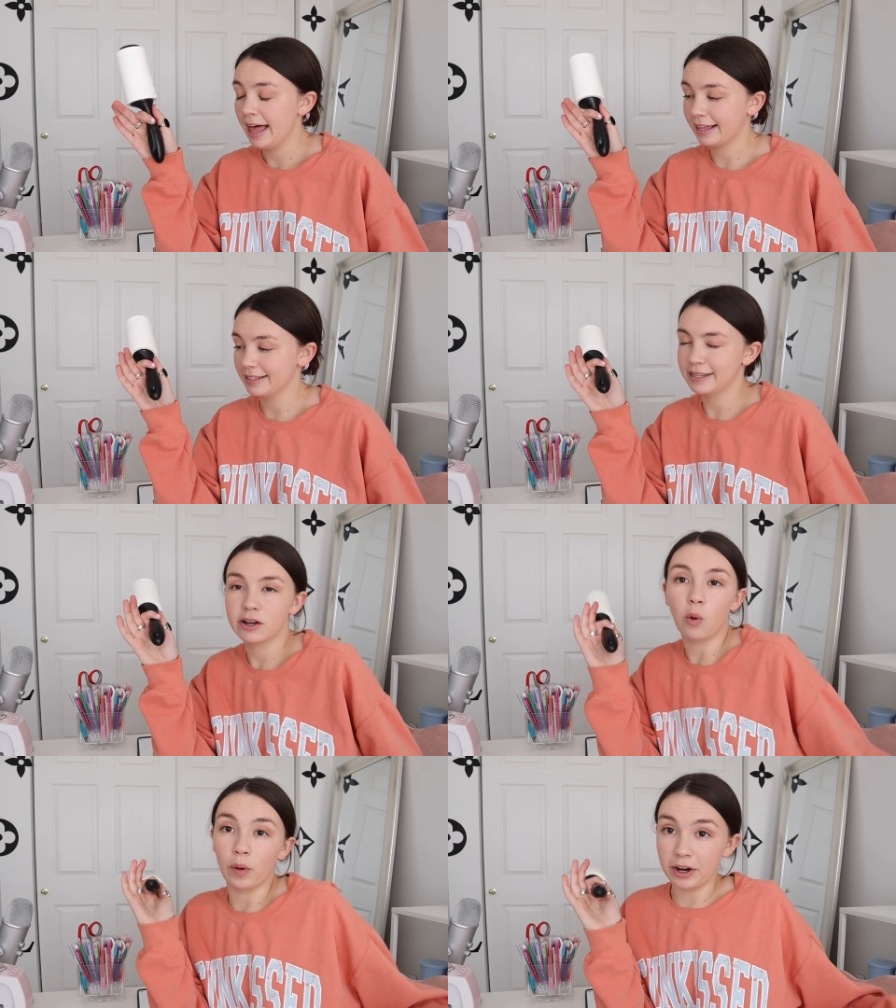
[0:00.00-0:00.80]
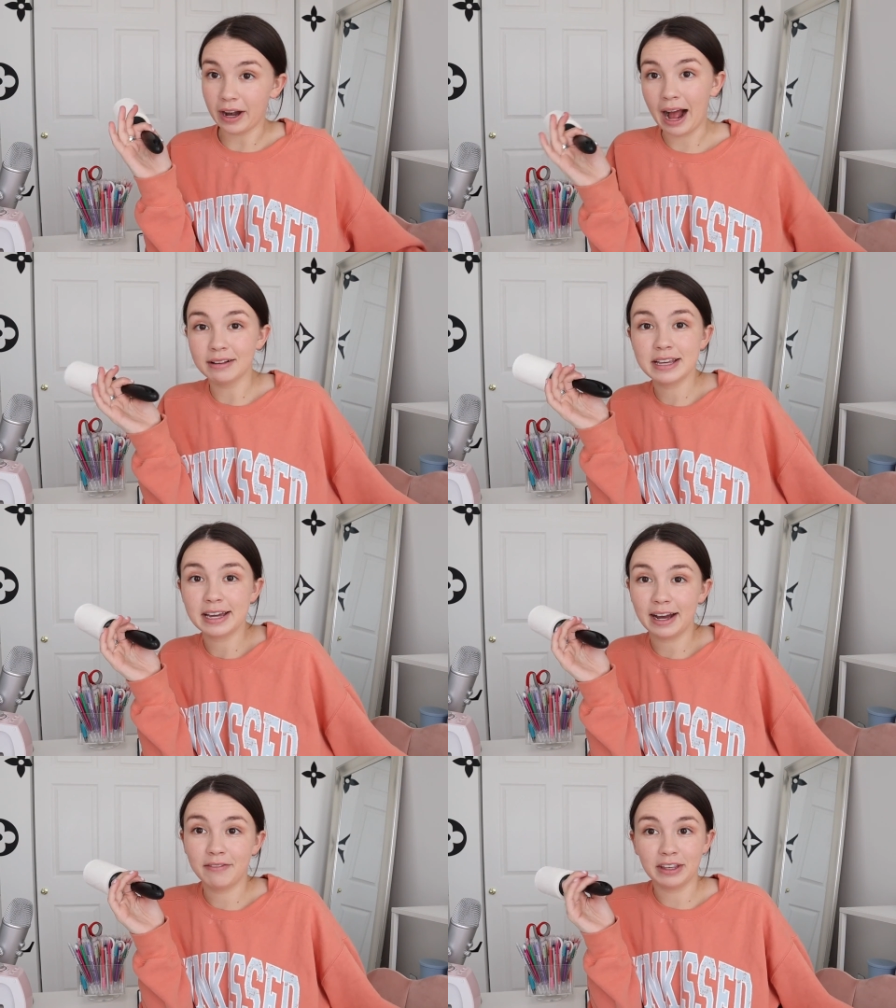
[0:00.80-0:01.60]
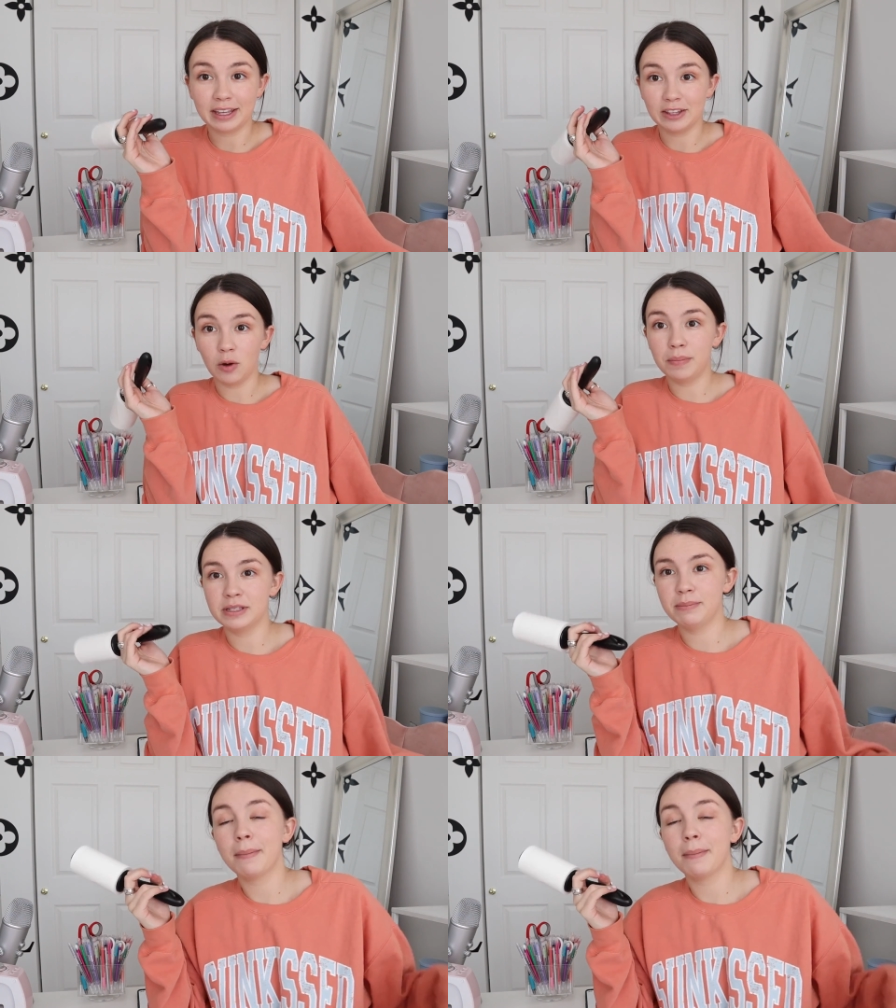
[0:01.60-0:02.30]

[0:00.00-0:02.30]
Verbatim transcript: Like that's like a weird outtake. I feel like no business,